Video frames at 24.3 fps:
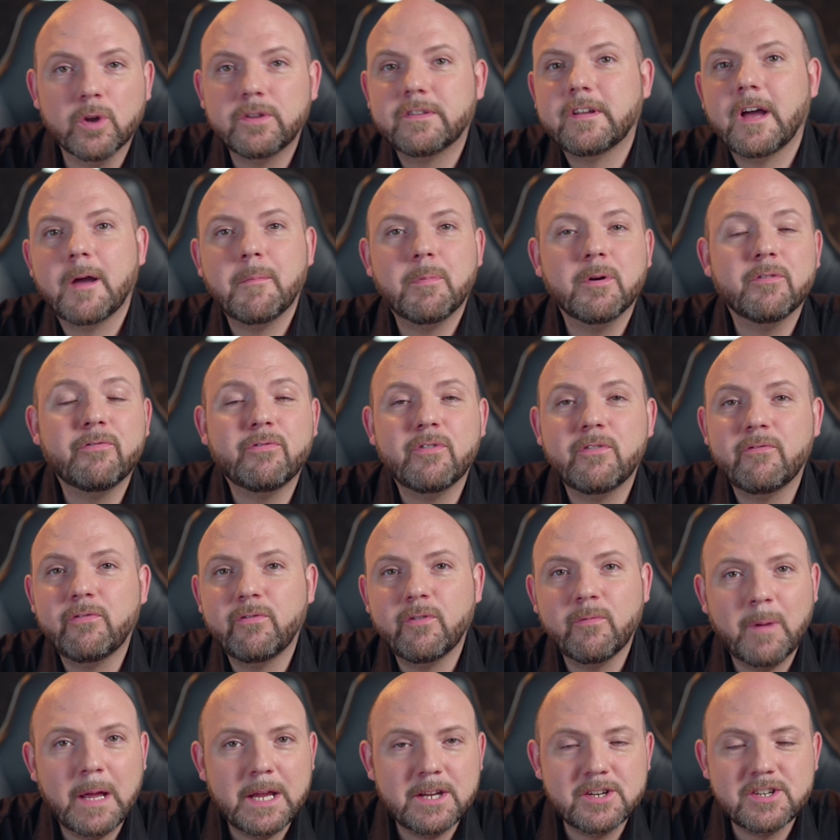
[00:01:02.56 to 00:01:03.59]
what type of
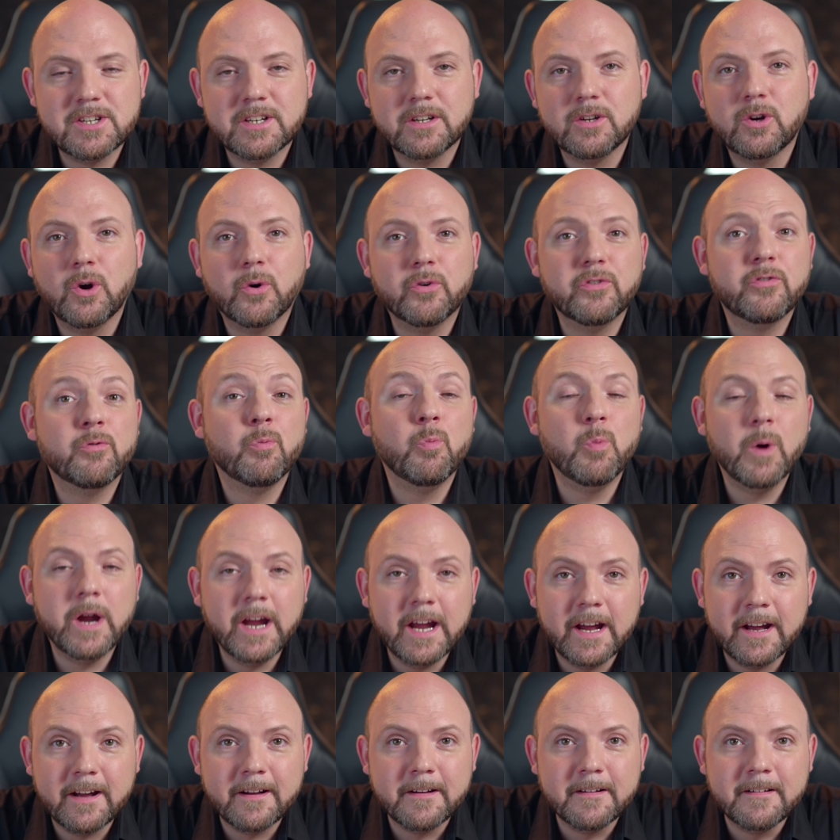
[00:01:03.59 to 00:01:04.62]
information goes
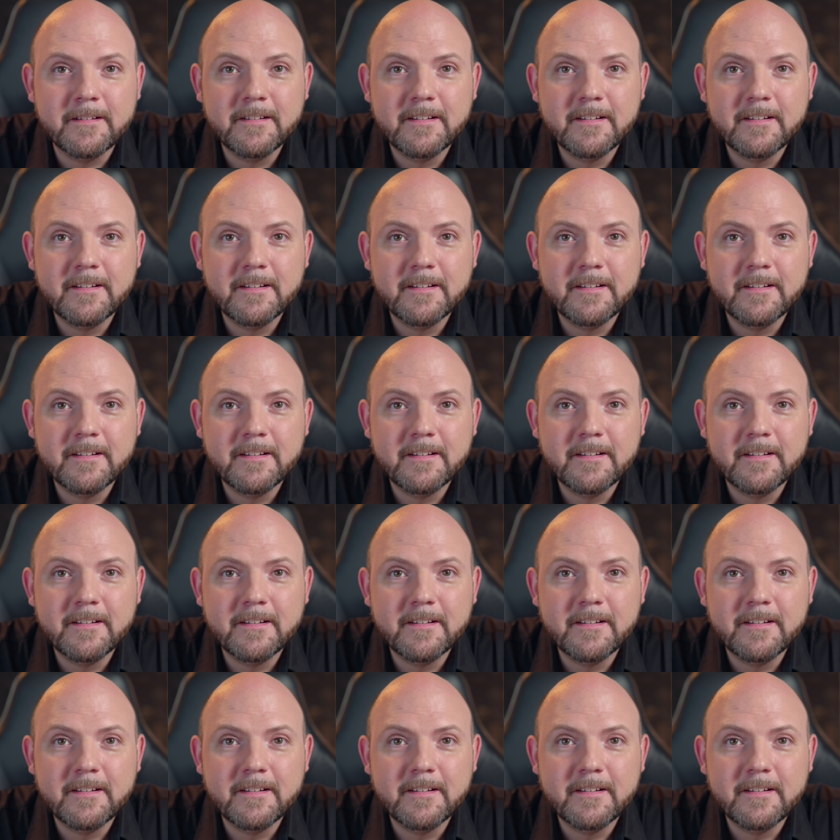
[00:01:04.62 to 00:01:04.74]
where,